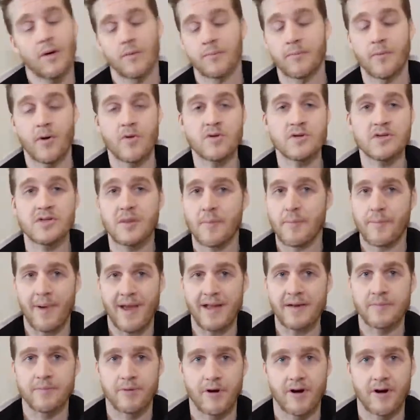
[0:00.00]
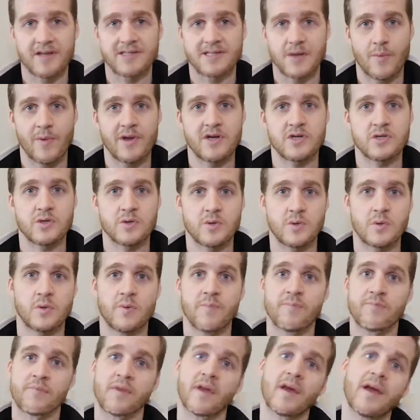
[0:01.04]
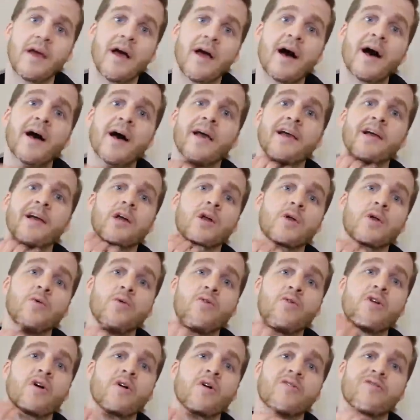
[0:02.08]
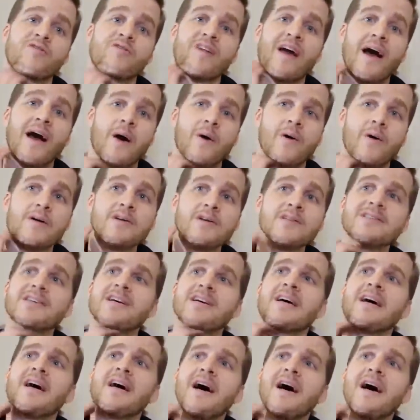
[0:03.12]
most of the baked products that we do include those flours.